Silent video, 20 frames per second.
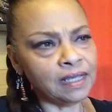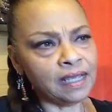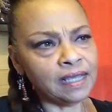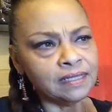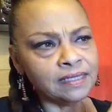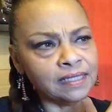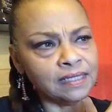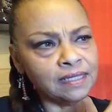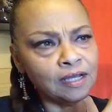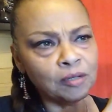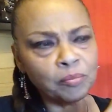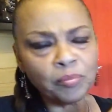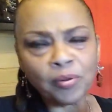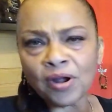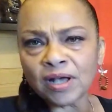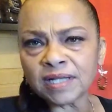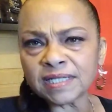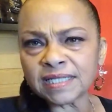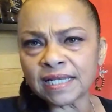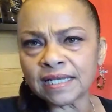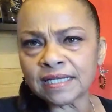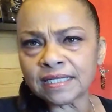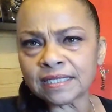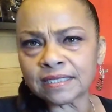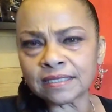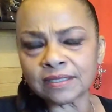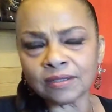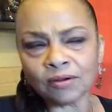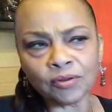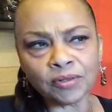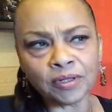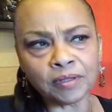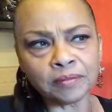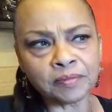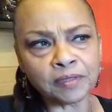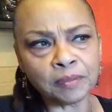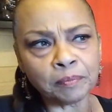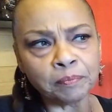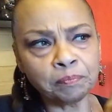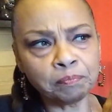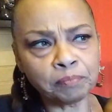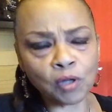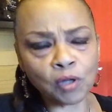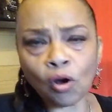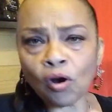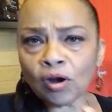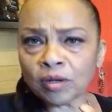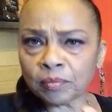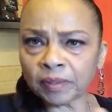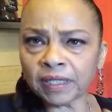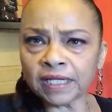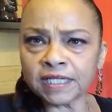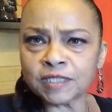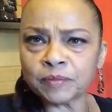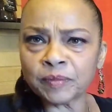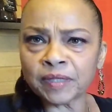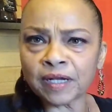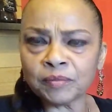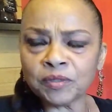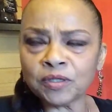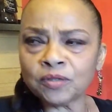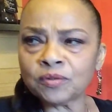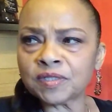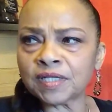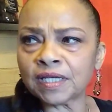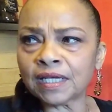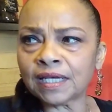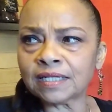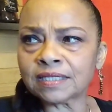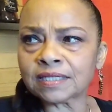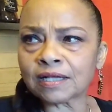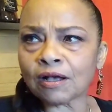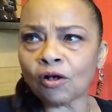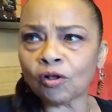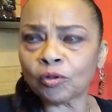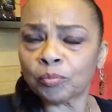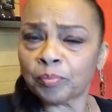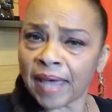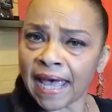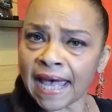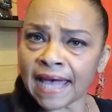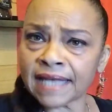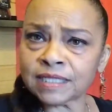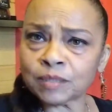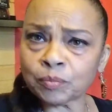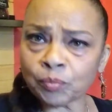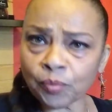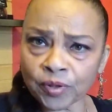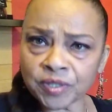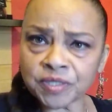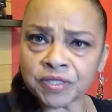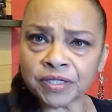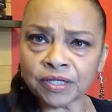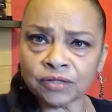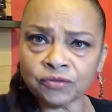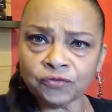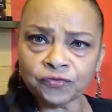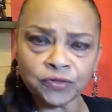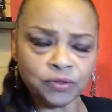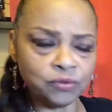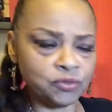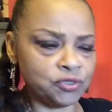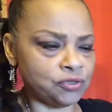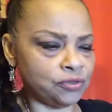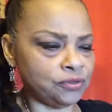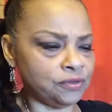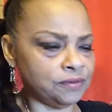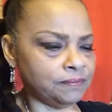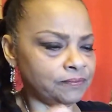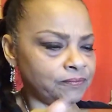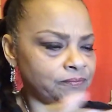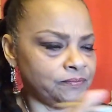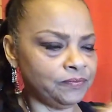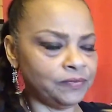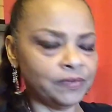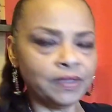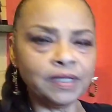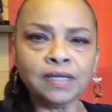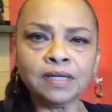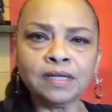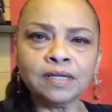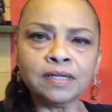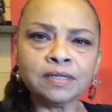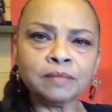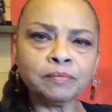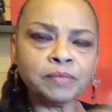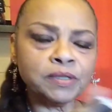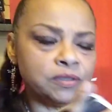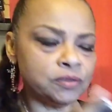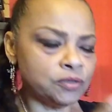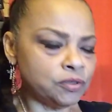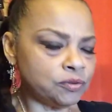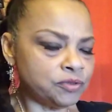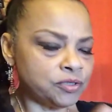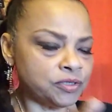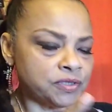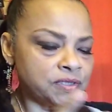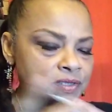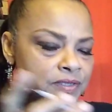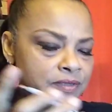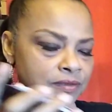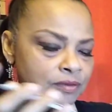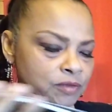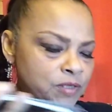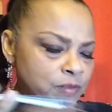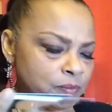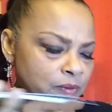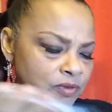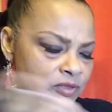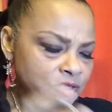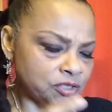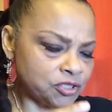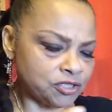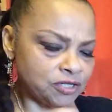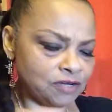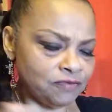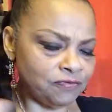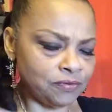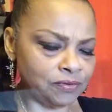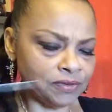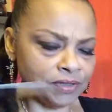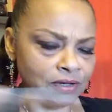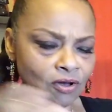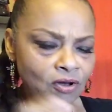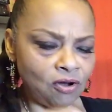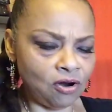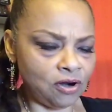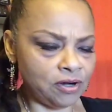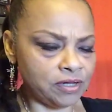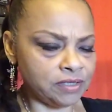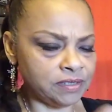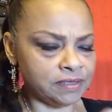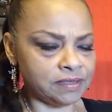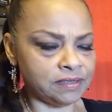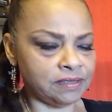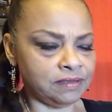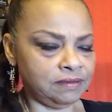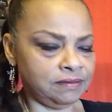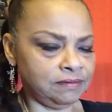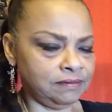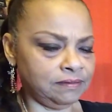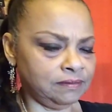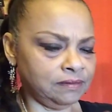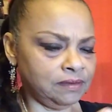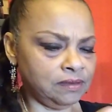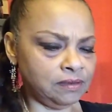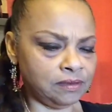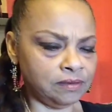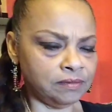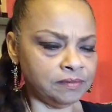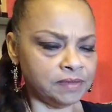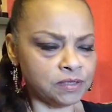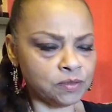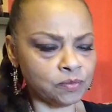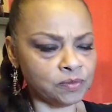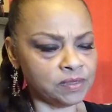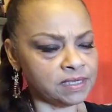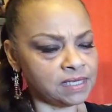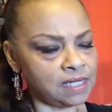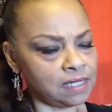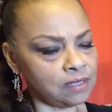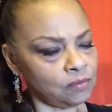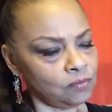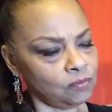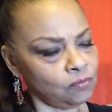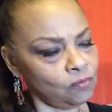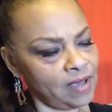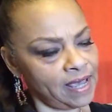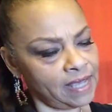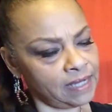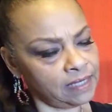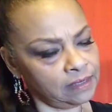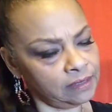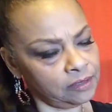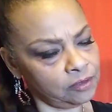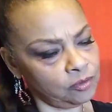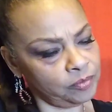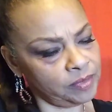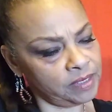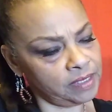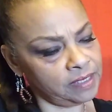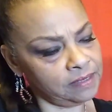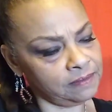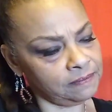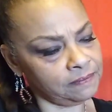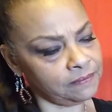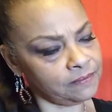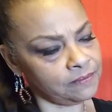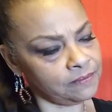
And the process or the card placement I'm using is called past, present, and future. But you're supposed to shuffle the cards. Oh, this one's out of whack a little bit.